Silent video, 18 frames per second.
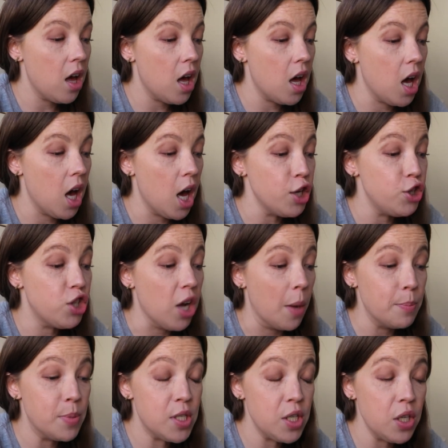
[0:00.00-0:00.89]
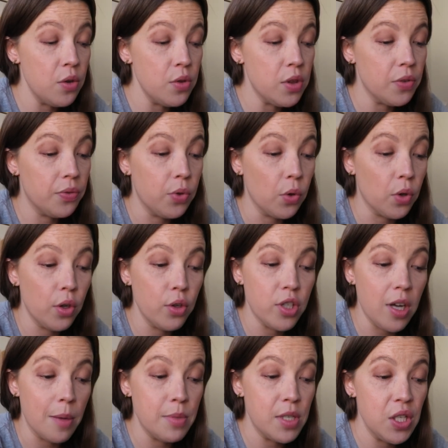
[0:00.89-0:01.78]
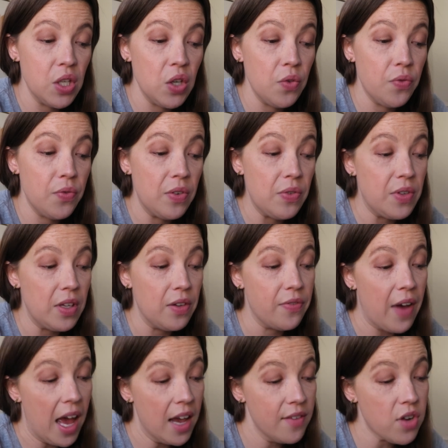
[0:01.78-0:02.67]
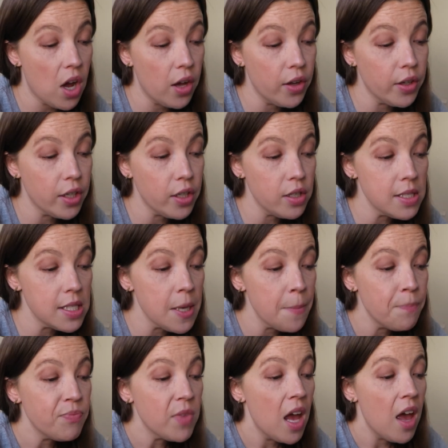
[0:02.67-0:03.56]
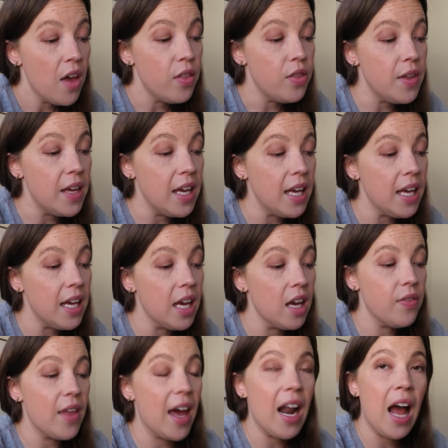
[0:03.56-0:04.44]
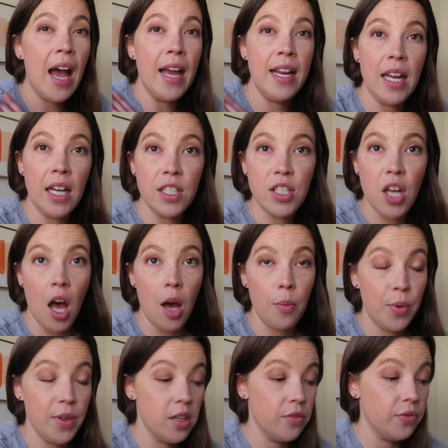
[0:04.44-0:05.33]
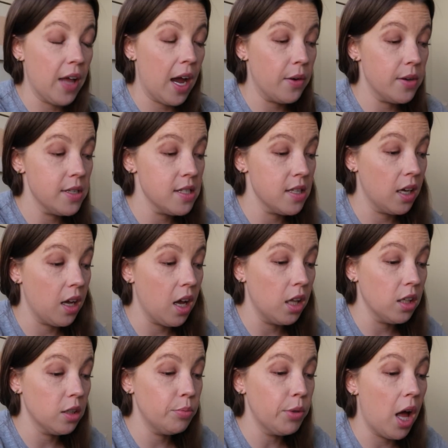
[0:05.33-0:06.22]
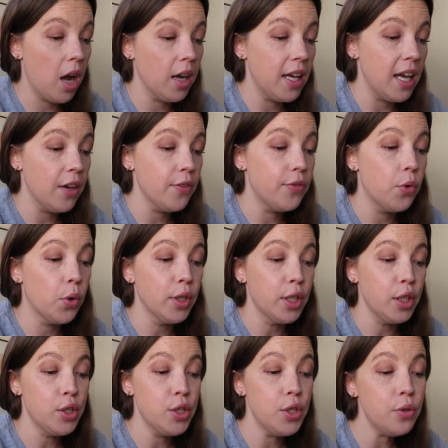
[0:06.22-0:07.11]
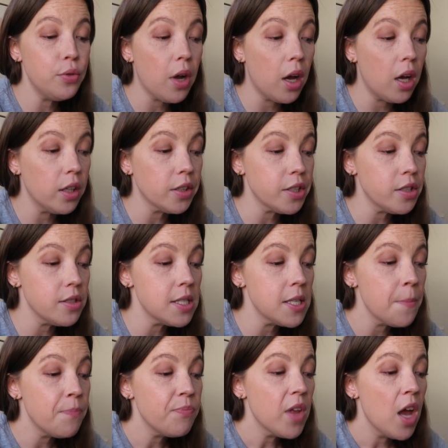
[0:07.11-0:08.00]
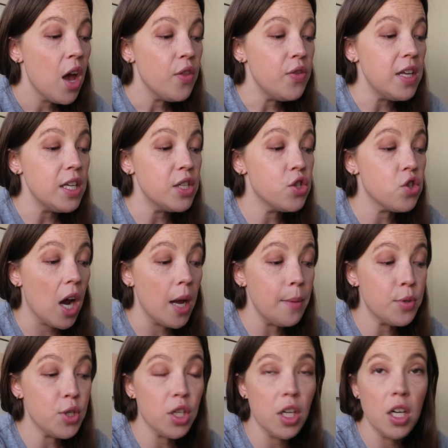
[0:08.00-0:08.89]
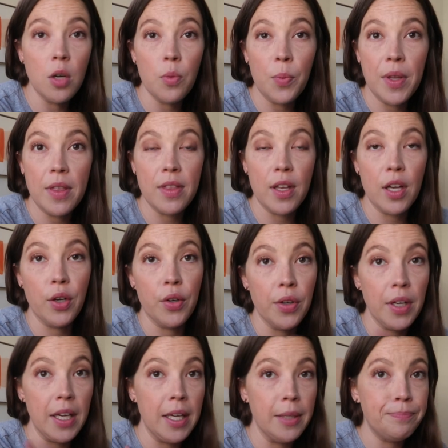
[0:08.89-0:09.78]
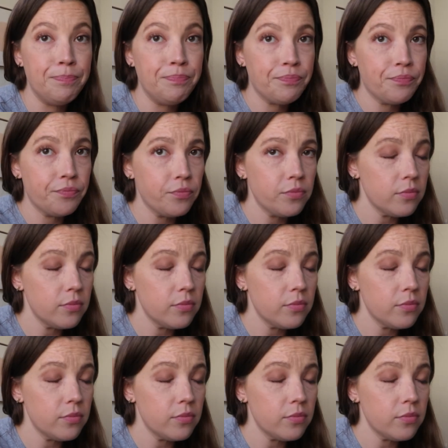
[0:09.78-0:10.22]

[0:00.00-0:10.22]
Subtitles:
Jumpsuit, the floral jumpsuit, $55. That high neck top with the flowers and the color blocking, $42. The striped shirt with the green